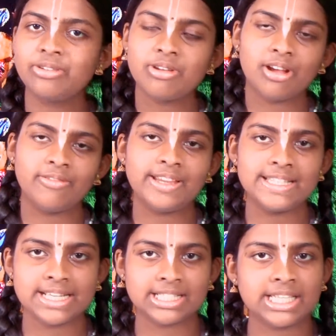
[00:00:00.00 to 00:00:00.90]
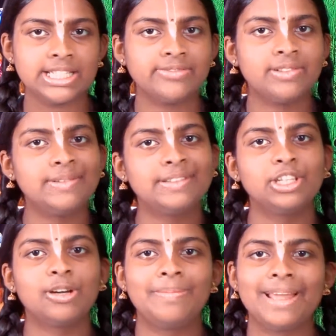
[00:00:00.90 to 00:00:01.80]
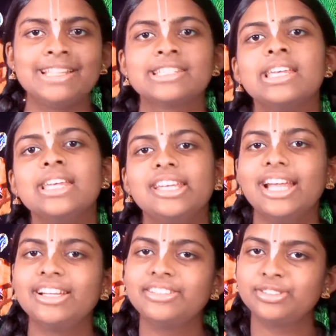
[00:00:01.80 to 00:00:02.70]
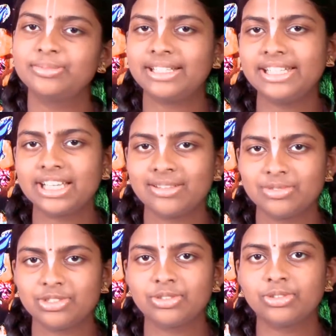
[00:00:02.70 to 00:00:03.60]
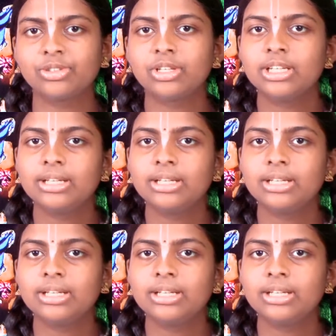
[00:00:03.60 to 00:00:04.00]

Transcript: you are always successful with your plans and nobody comes to know.